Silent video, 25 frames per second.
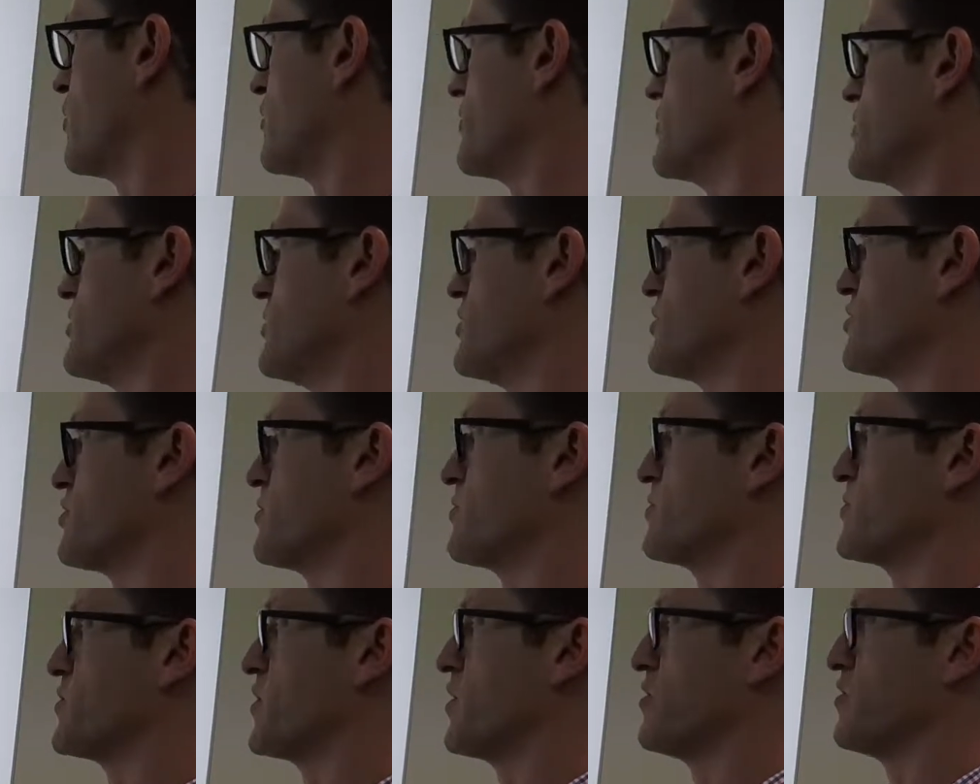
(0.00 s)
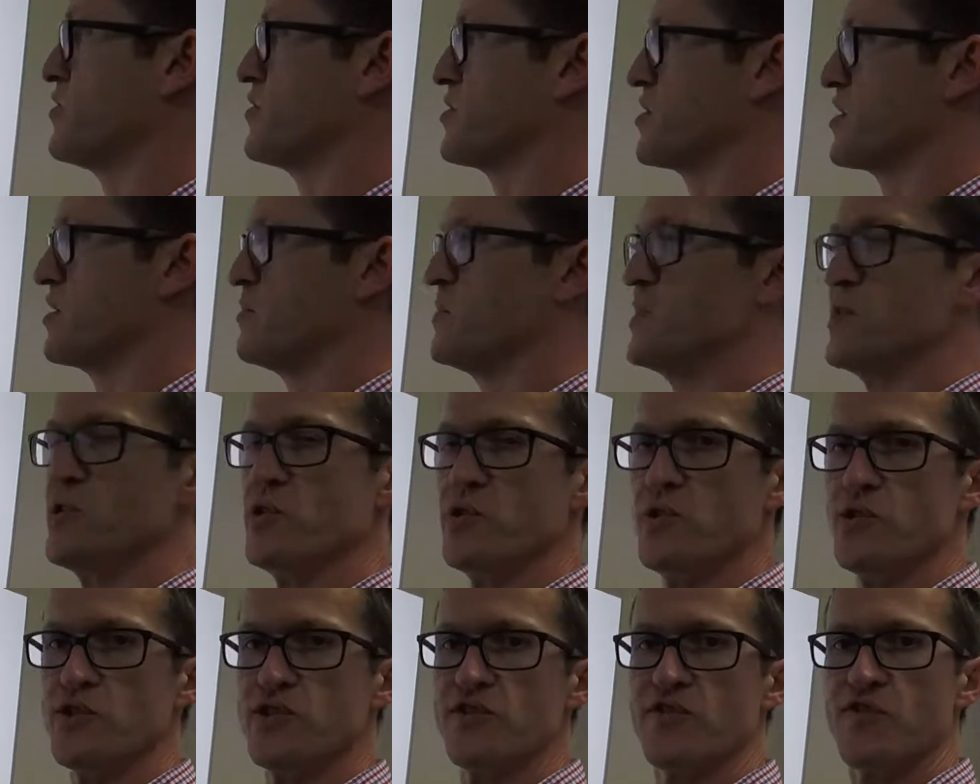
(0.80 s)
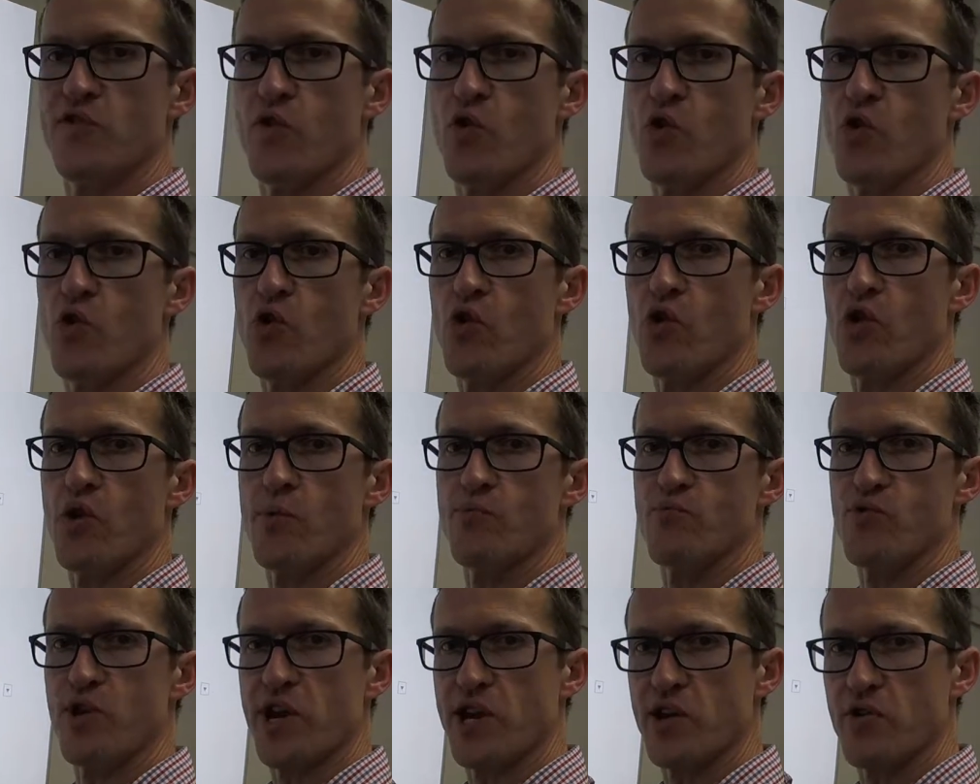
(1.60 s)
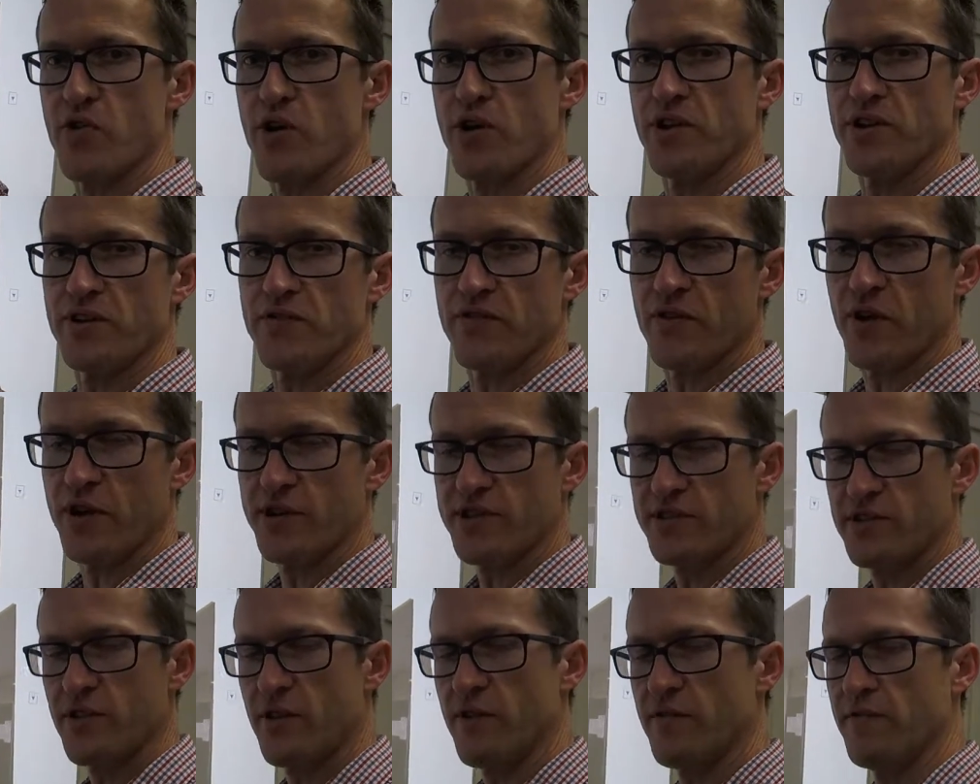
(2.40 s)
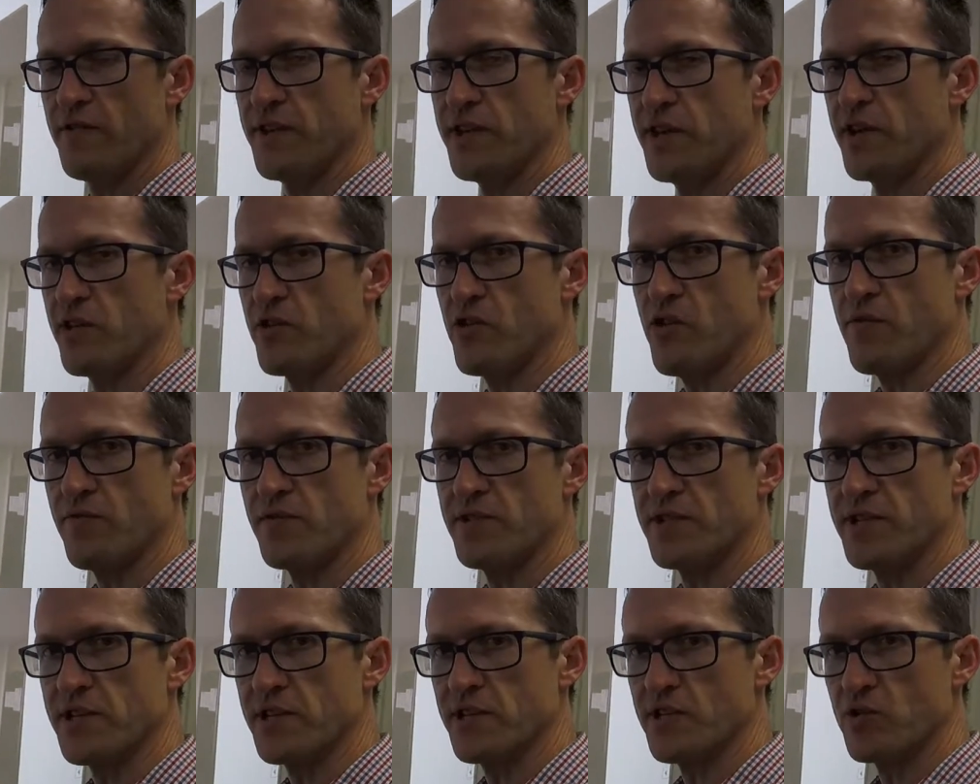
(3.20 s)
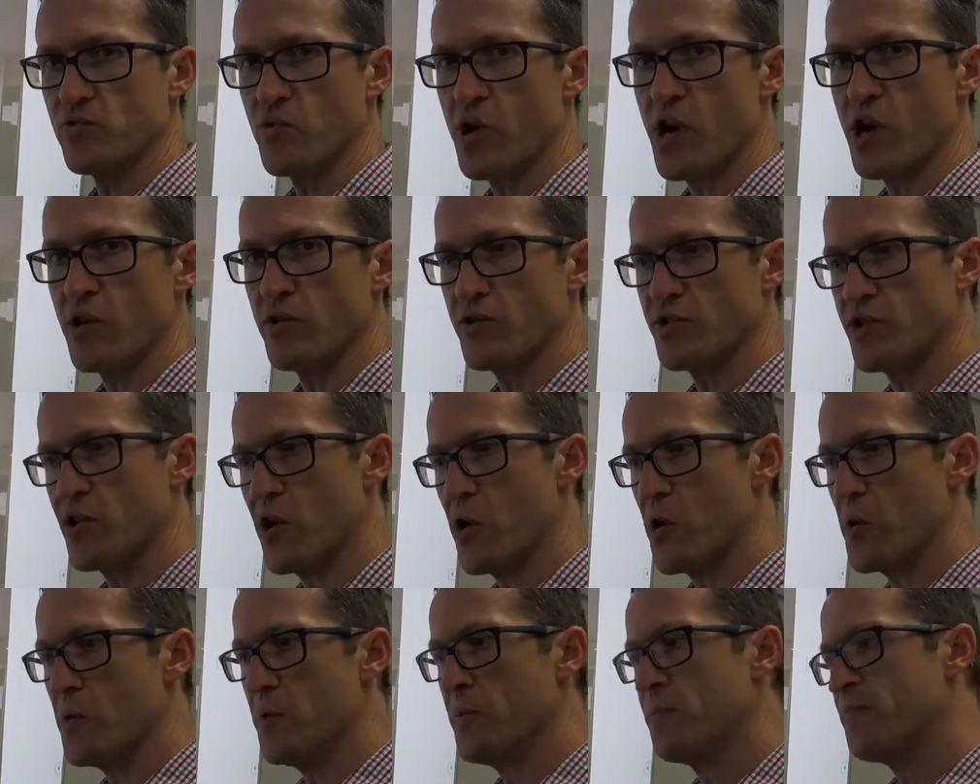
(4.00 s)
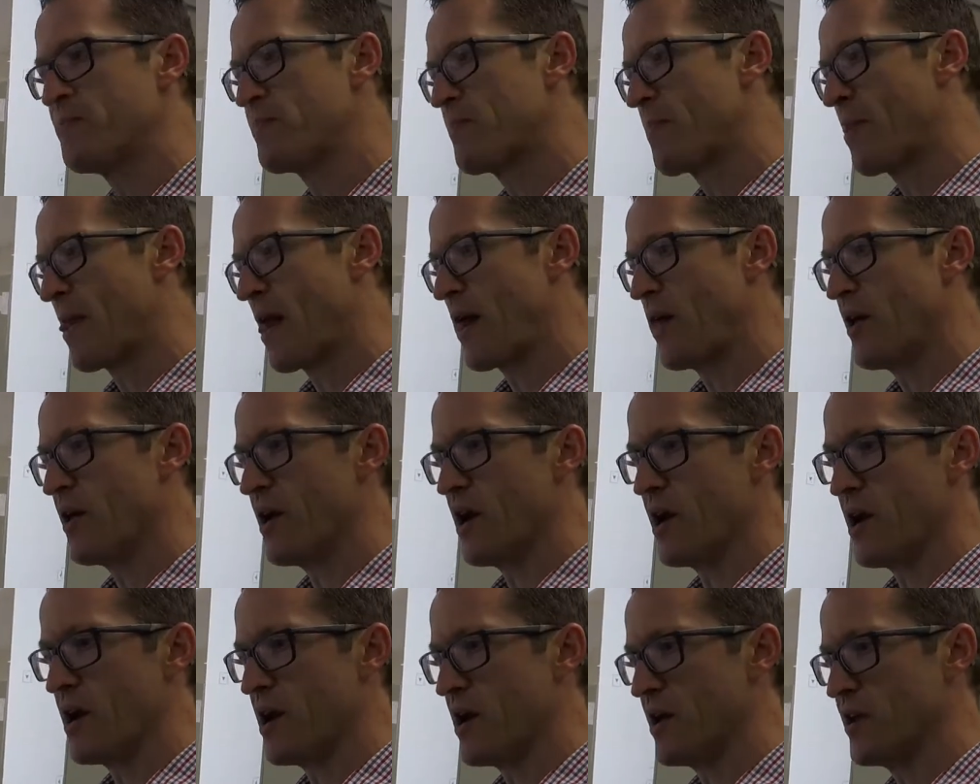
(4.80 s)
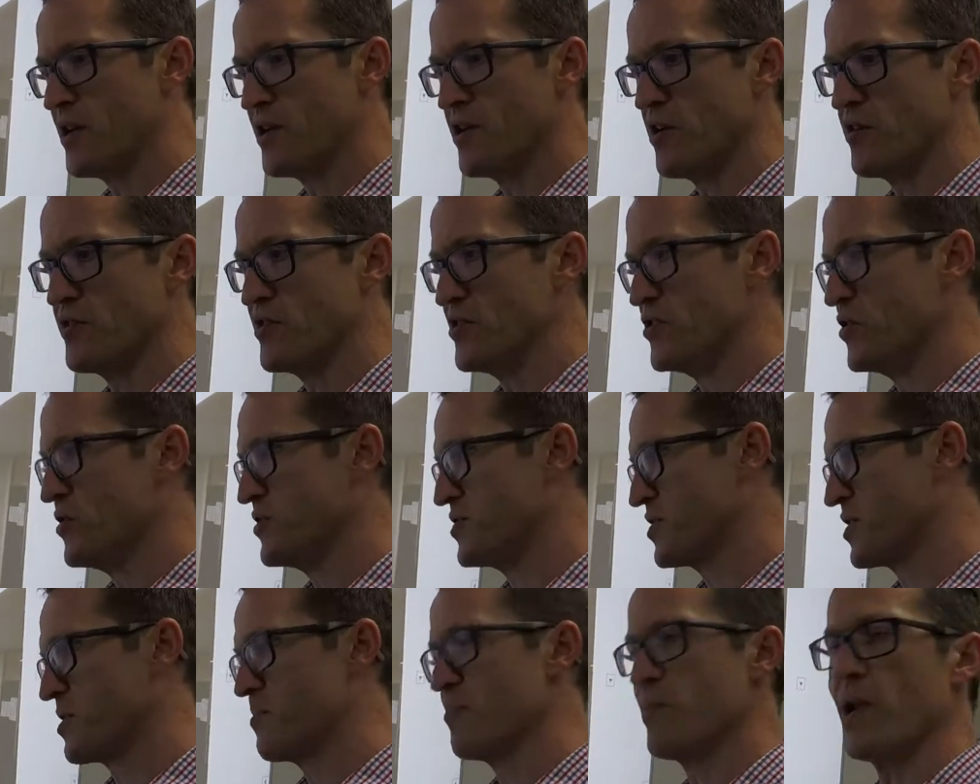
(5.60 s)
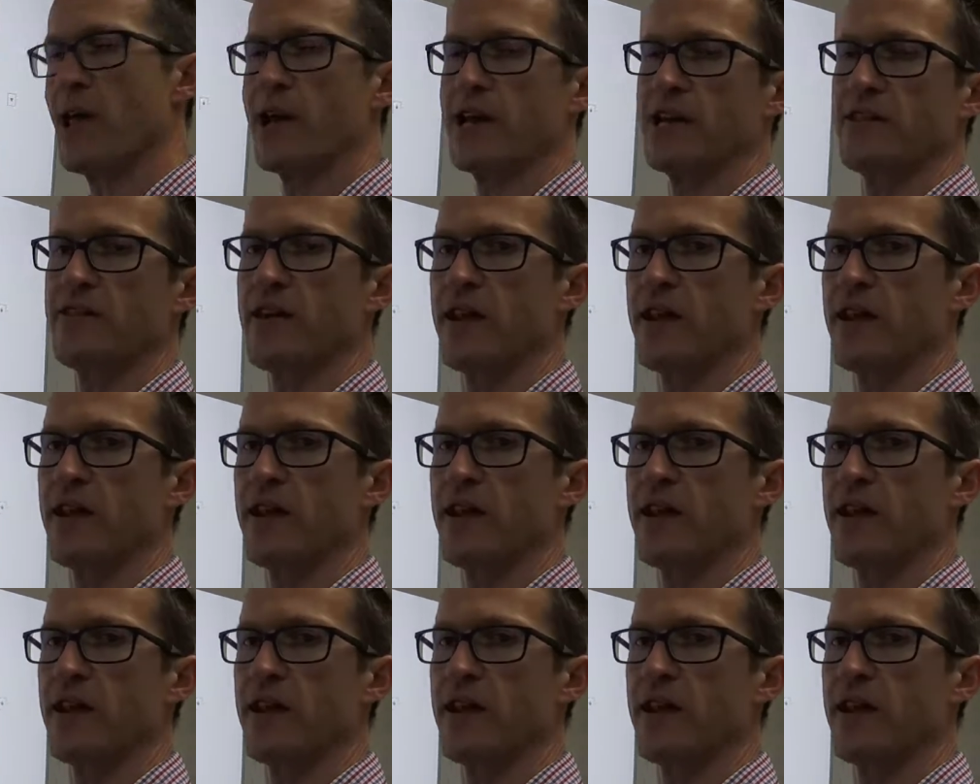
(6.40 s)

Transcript: the system so that it could be used for bring your own device type video conferencing as well. So, the user can plug in their